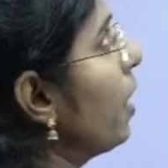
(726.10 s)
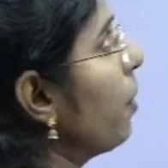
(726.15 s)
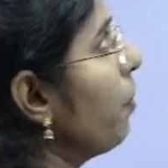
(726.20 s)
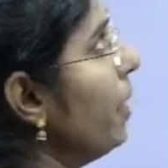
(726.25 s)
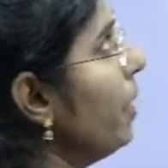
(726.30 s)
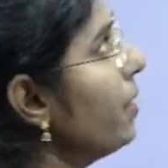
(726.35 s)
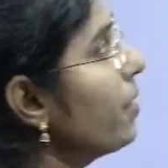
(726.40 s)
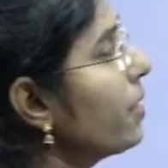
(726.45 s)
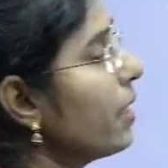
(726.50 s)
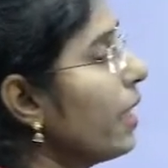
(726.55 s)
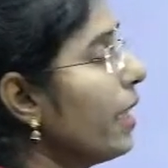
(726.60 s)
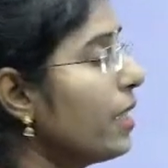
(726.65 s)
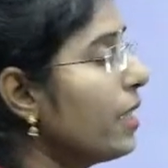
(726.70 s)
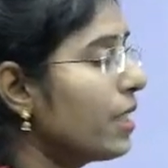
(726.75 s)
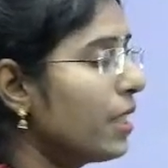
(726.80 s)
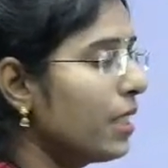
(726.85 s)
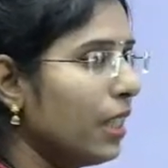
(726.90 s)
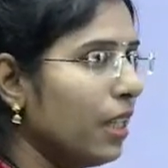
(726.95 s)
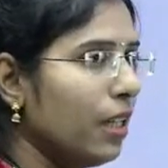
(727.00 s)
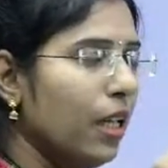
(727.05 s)
means it
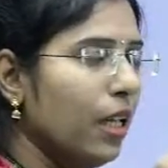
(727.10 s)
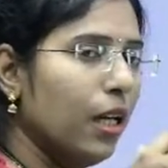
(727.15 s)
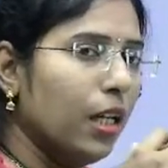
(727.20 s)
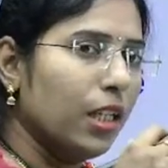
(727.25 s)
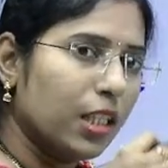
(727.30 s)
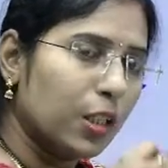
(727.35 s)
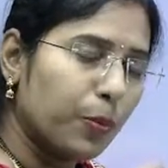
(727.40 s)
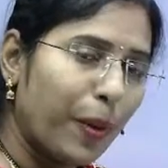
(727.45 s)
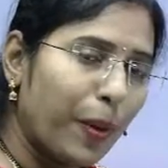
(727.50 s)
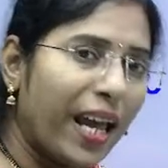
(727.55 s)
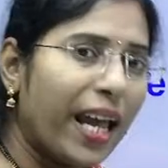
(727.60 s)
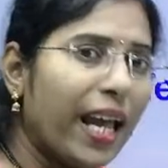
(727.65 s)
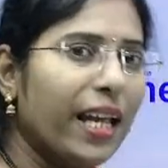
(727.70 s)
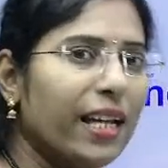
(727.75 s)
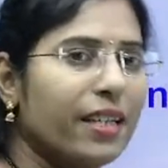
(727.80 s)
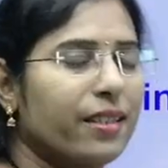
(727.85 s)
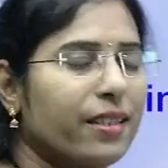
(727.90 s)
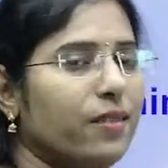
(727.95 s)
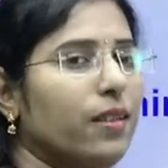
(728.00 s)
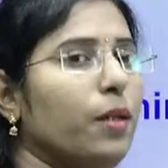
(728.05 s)
spares
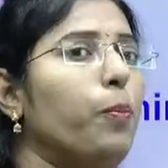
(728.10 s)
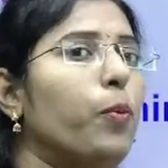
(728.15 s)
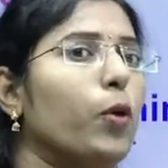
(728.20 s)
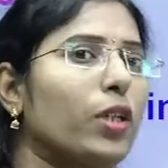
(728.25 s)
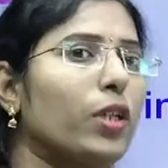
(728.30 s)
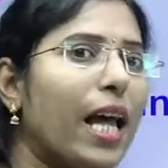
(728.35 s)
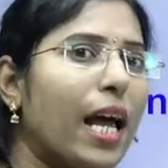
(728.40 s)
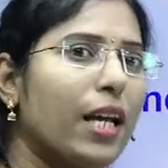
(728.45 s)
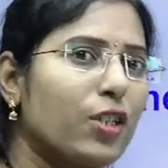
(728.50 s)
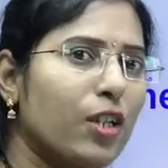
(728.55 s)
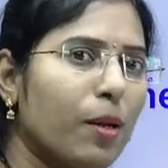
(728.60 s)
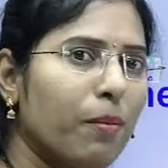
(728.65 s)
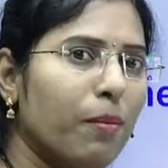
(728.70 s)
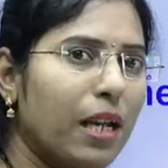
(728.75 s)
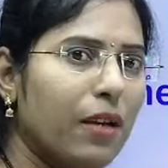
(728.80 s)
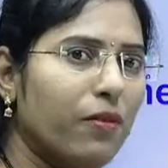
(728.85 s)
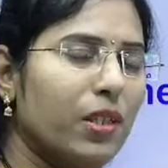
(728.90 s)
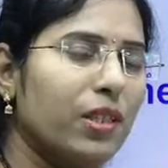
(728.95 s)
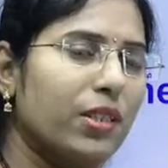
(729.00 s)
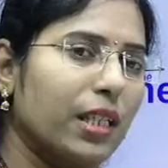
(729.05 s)
the potassium
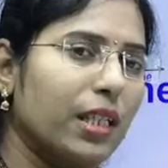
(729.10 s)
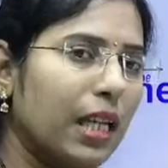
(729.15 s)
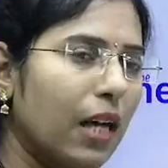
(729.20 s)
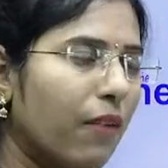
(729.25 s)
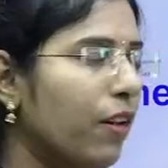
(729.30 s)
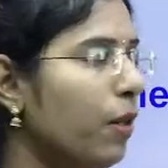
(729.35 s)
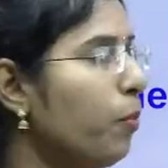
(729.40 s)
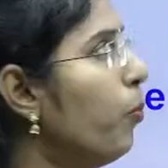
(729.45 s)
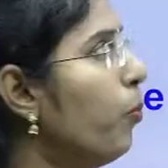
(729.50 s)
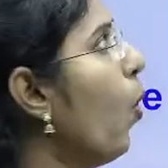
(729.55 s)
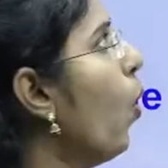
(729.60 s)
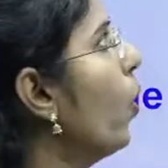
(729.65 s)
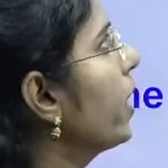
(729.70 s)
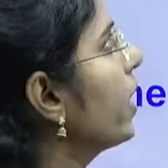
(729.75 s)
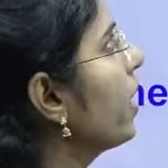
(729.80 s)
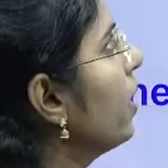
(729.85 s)
levels in our body.